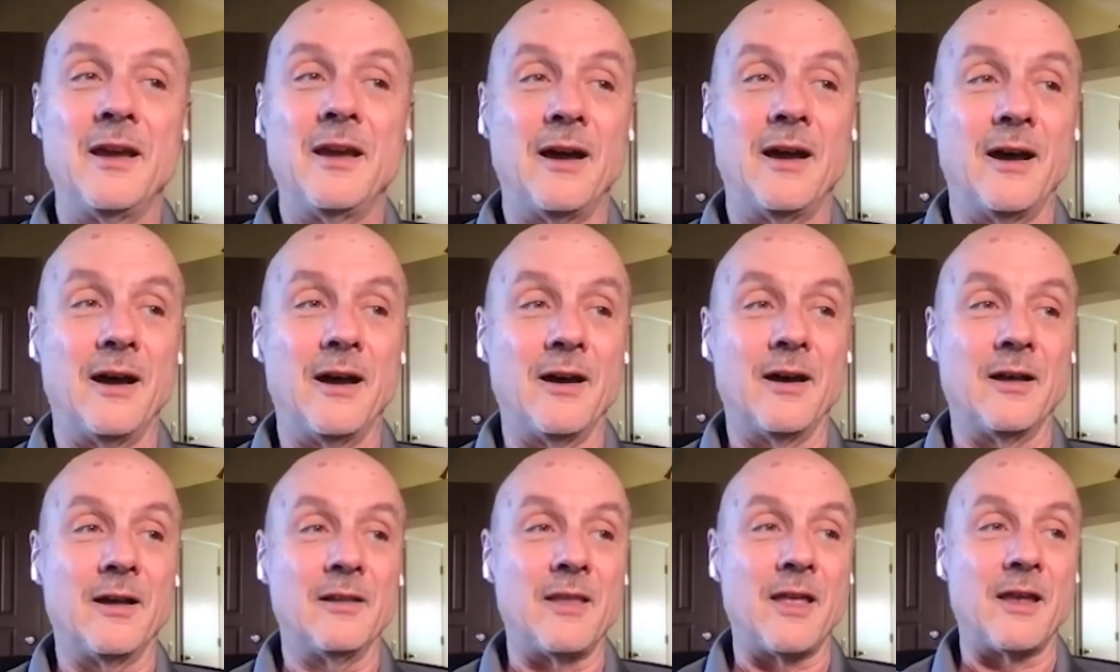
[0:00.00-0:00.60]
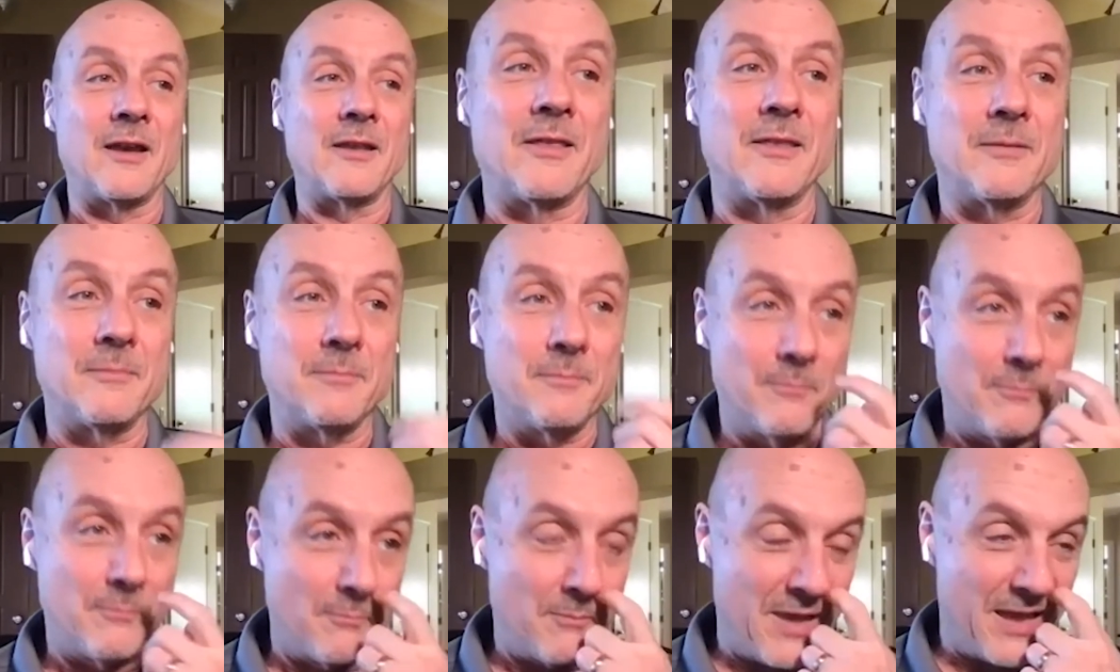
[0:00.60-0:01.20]
A lot of
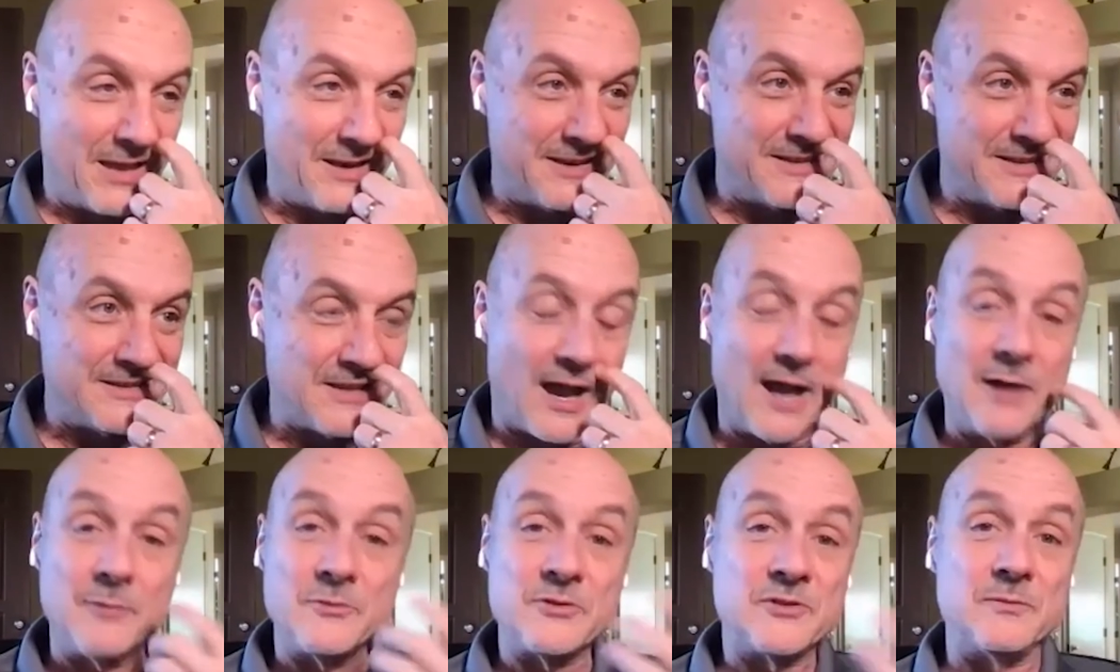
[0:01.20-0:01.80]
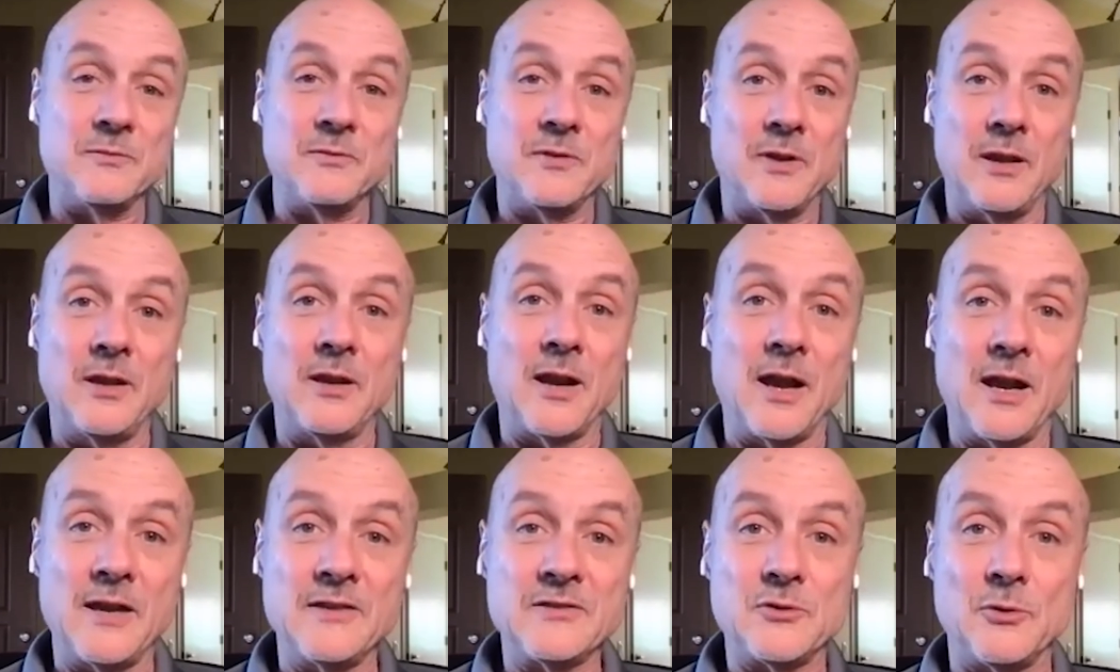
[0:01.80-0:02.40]
the men's, I was in
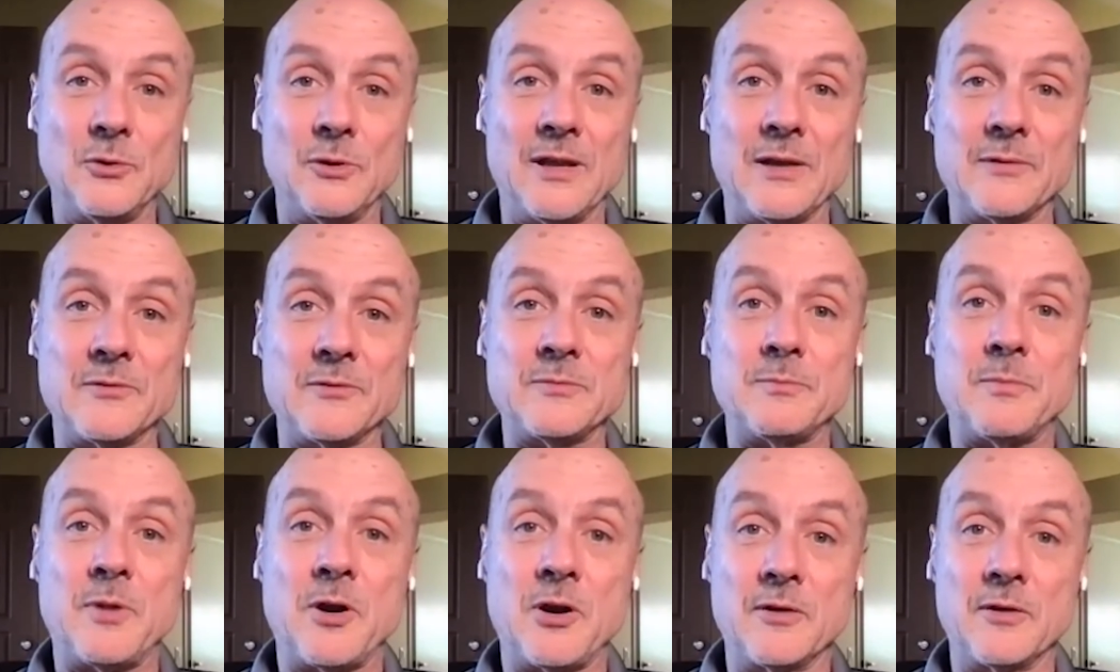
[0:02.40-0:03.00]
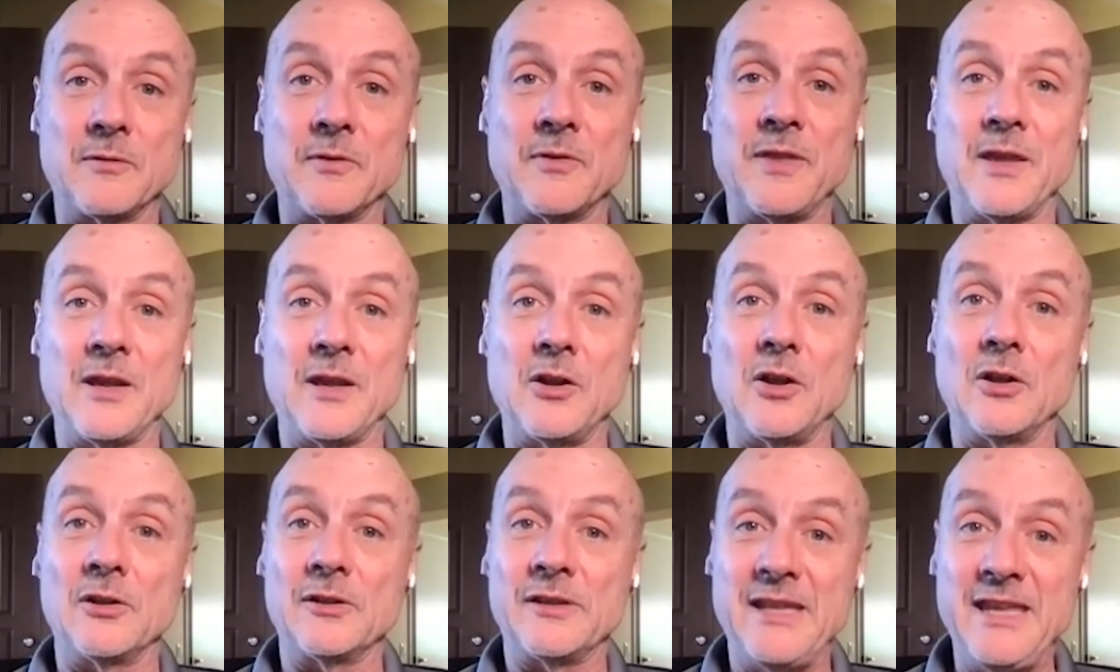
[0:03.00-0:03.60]
high school, I was part of a thing
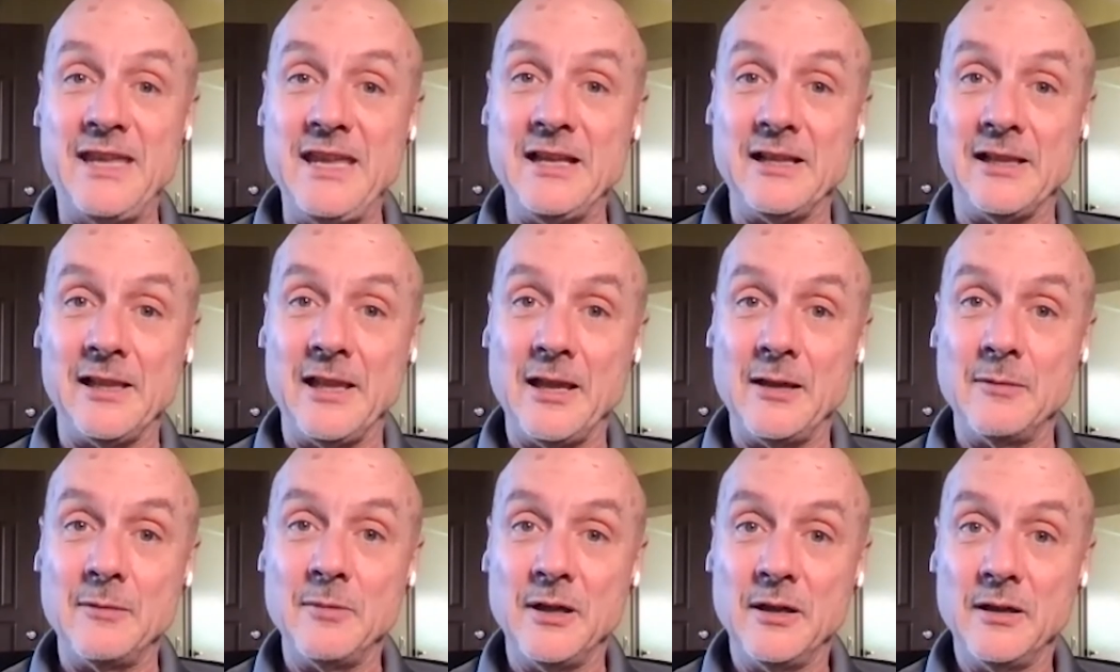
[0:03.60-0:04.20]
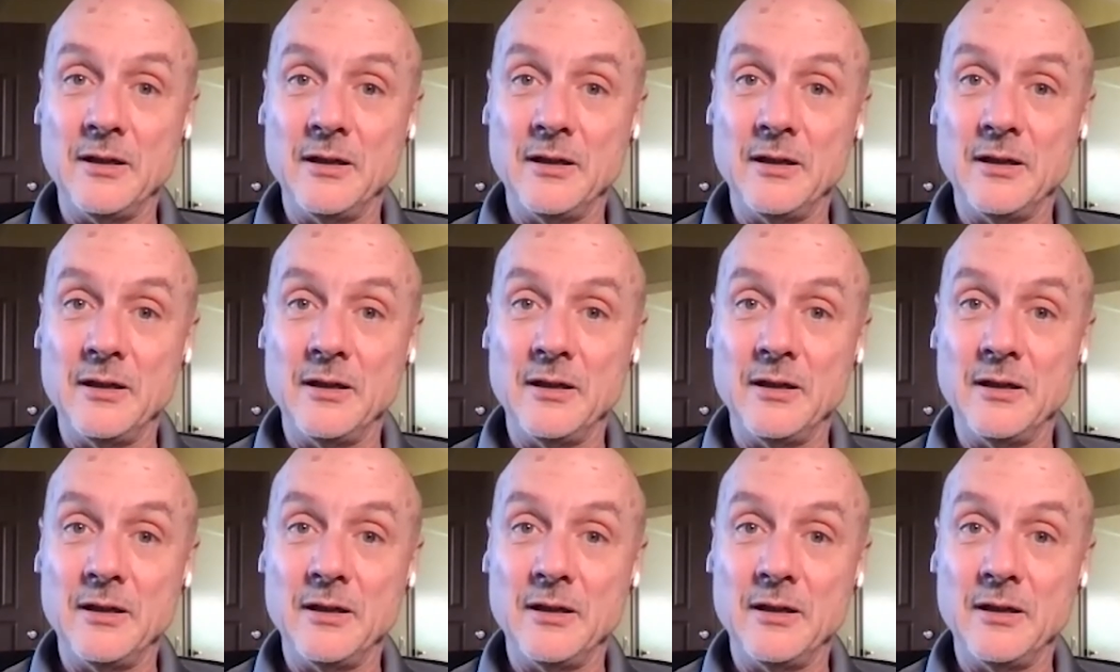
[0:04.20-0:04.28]
called Key Club.